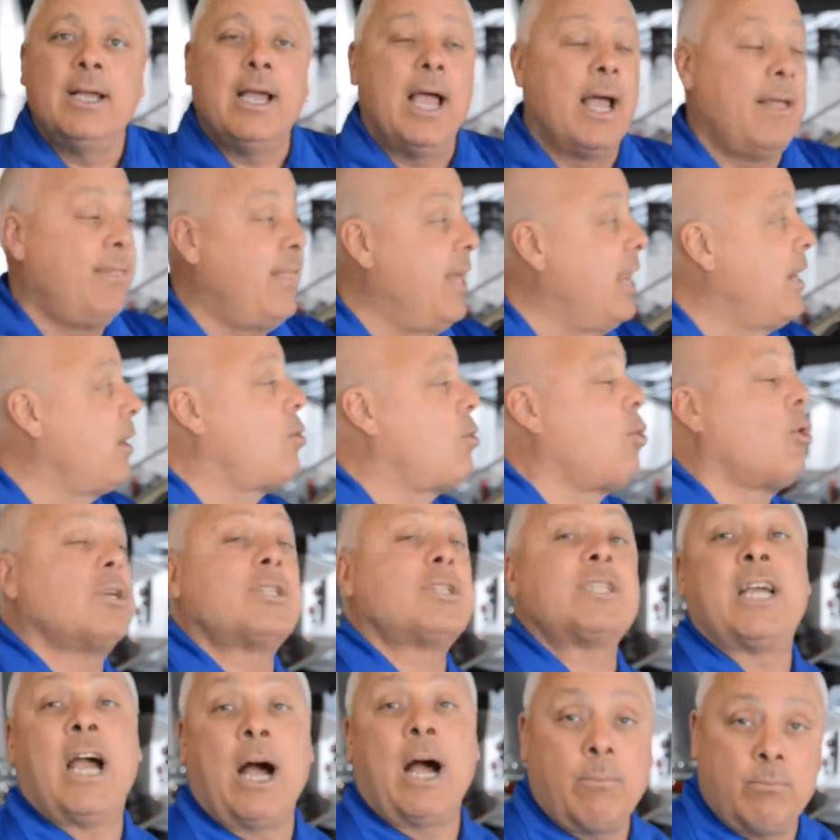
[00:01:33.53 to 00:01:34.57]
and then of course
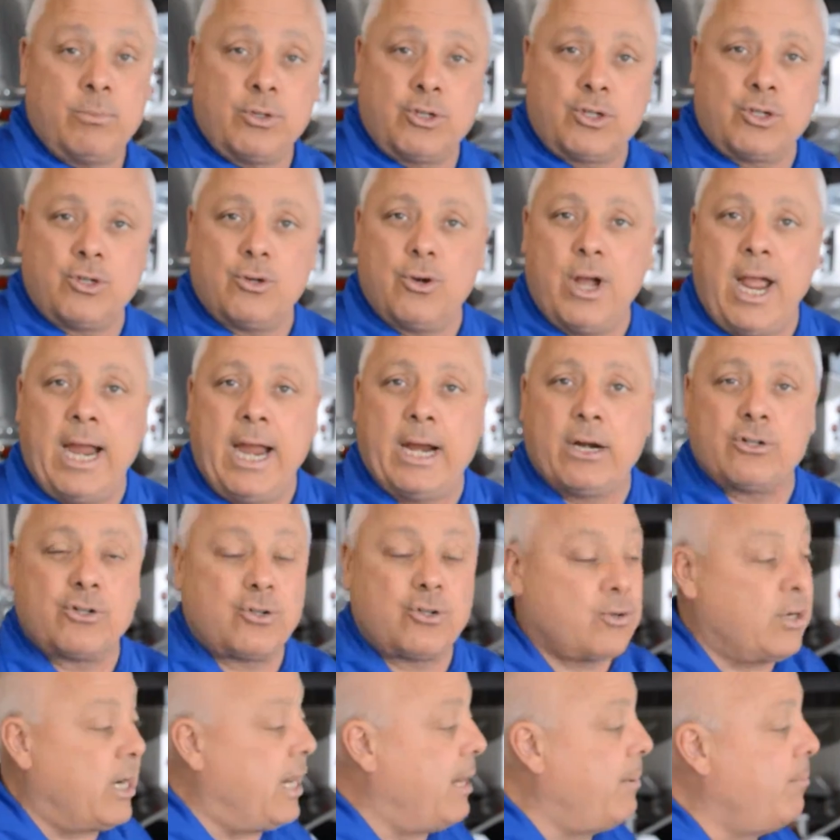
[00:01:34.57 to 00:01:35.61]
comes to
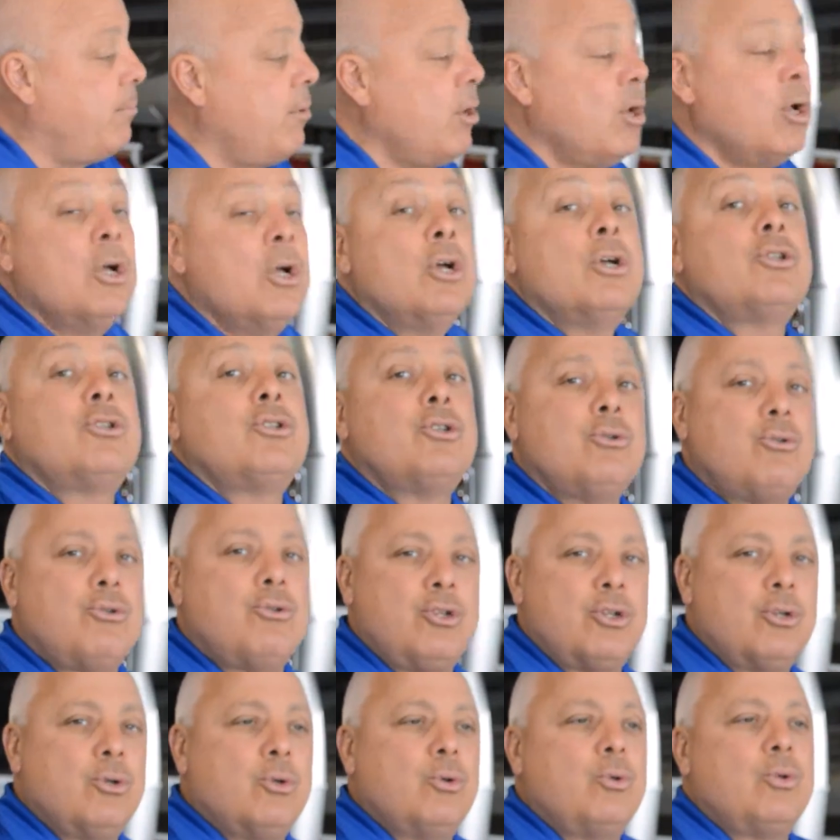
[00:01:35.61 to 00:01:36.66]
Airstream to
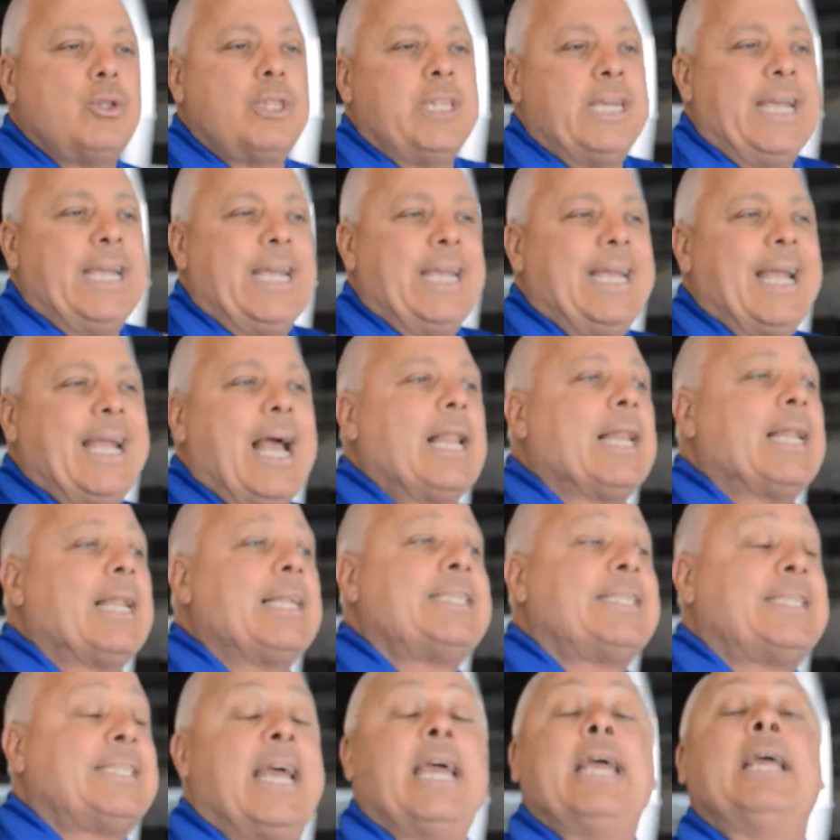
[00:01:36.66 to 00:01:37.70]
do the, let's
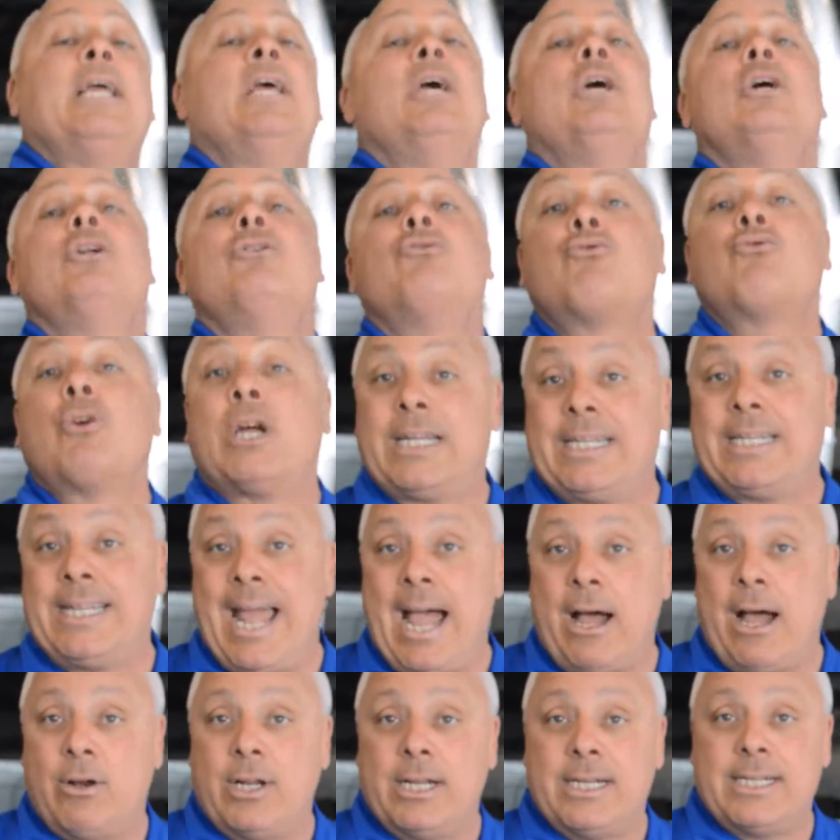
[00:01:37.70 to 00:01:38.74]
say, tricked
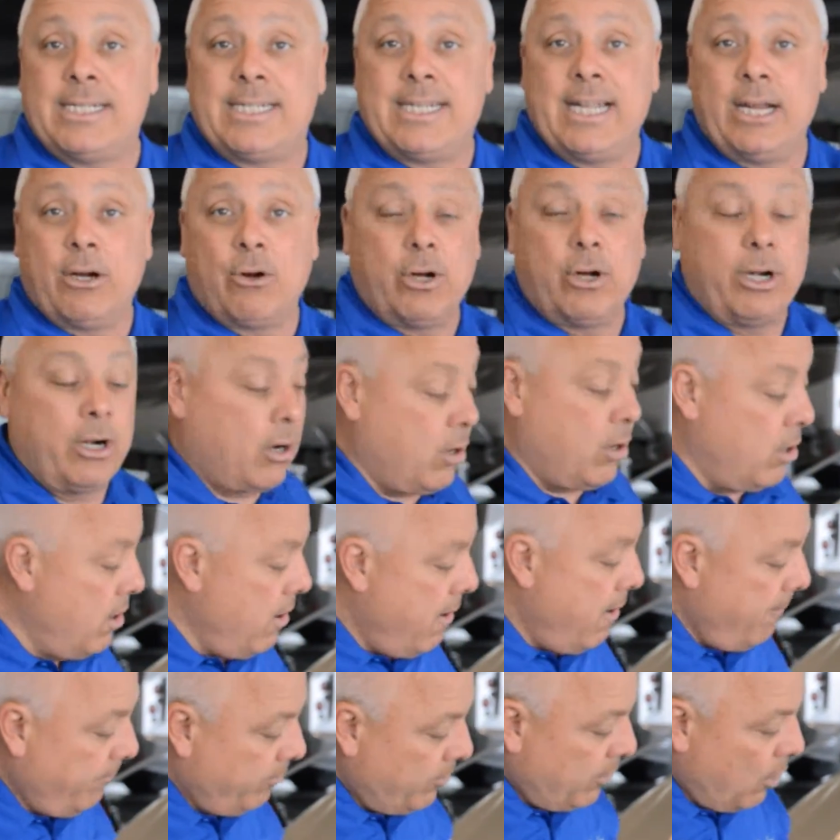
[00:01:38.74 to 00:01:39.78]
out interior.
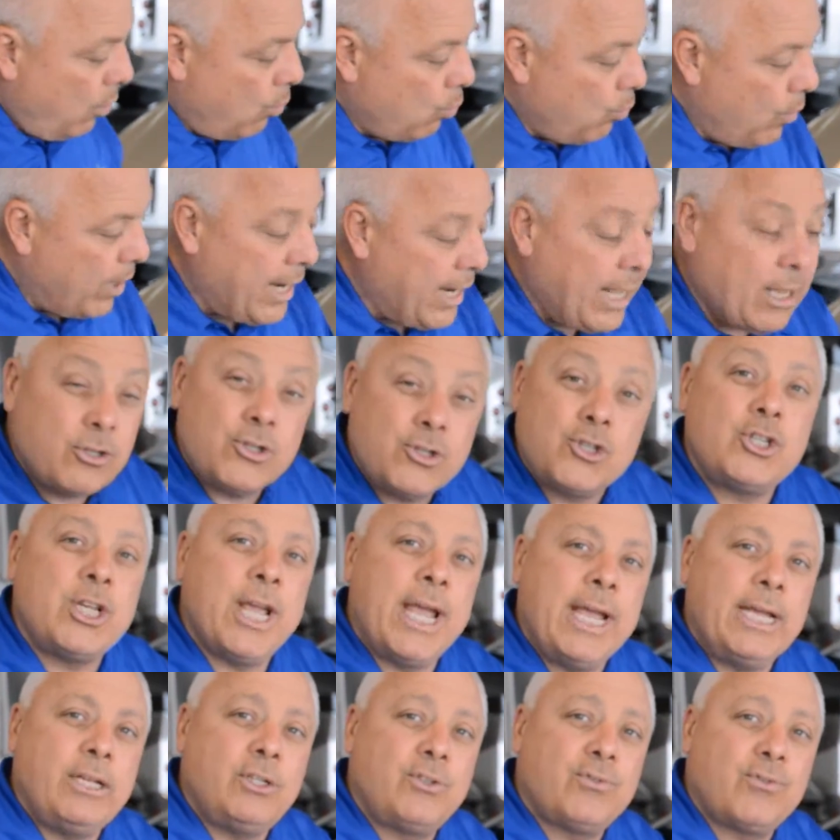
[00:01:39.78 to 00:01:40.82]
What else
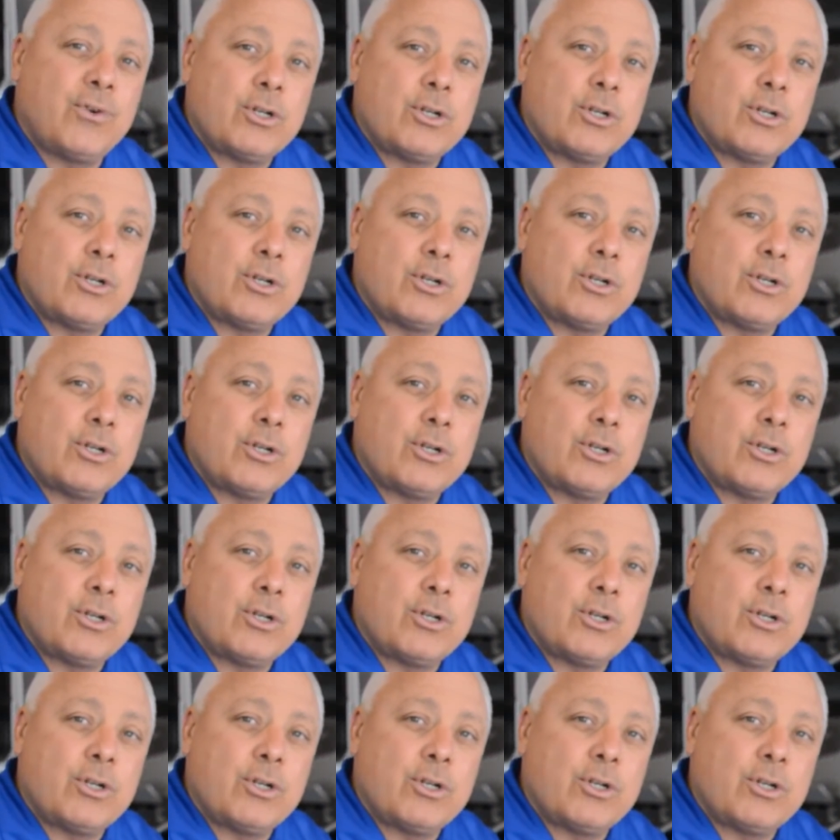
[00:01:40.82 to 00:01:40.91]
changed for